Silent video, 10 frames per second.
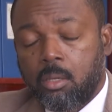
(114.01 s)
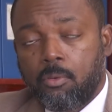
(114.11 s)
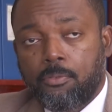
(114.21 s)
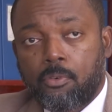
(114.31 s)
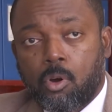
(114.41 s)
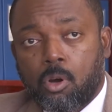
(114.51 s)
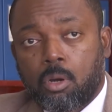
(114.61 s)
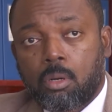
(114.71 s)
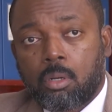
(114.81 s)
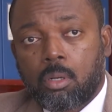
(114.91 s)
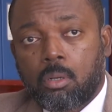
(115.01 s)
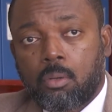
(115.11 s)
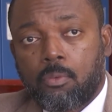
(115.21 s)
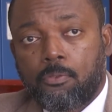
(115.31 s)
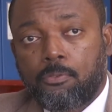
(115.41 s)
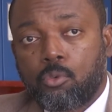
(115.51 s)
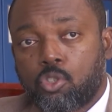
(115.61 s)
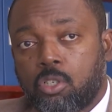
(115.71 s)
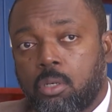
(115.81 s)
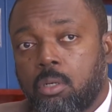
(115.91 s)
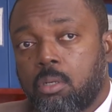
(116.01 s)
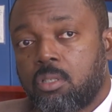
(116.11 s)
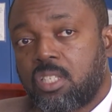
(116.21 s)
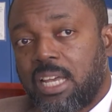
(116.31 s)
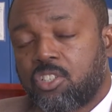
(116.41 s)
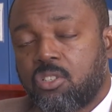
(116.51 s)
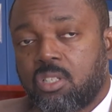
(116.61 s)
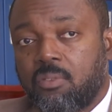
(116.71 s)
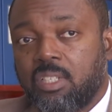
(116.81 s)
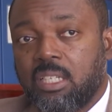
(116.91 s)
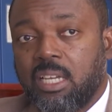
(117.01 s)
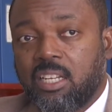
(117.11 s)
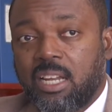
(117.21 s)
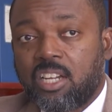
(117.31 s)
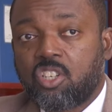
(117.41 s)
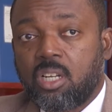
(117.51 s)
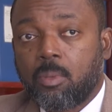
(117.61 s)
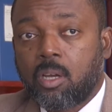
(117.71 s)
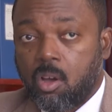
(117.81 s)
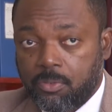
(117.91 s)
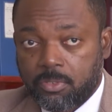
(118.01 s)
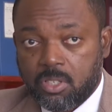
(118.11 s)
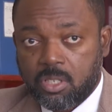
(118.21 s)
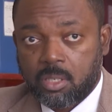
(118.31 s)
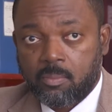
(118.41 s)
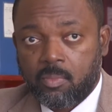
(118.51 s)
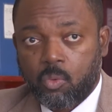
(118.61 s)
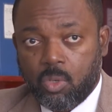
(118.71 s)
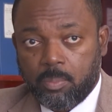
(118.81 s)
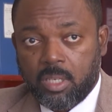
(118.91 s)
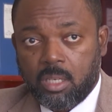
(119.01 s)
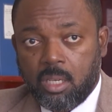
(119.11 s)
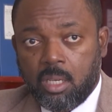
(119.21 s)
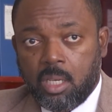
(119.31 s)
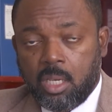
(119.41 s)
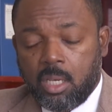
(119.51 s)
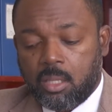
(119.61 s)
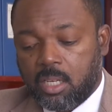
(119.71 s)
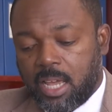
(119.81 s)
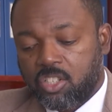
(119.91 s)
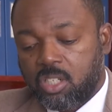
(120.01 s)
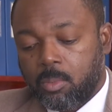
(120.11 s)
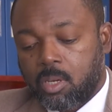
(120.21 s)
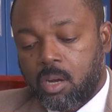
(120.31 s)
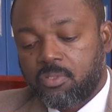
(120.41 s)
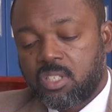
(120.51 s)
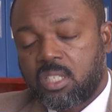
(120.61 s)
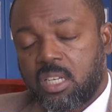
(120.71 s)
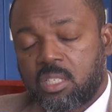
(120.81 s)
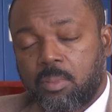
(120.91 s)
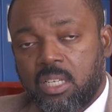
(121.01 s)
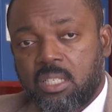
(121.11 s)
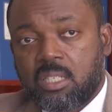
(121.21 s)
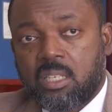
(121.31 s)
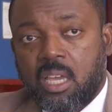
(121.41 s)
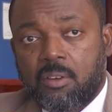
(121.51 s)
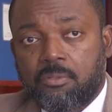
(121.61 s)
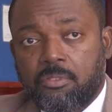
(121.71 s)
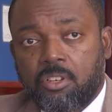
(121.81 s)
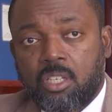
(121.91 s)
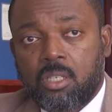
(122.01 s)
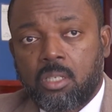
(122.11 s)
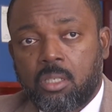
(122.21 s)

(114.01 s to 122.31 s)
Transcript: for future sessions of the International Labour Conference will be. The International Labour Conference takes place every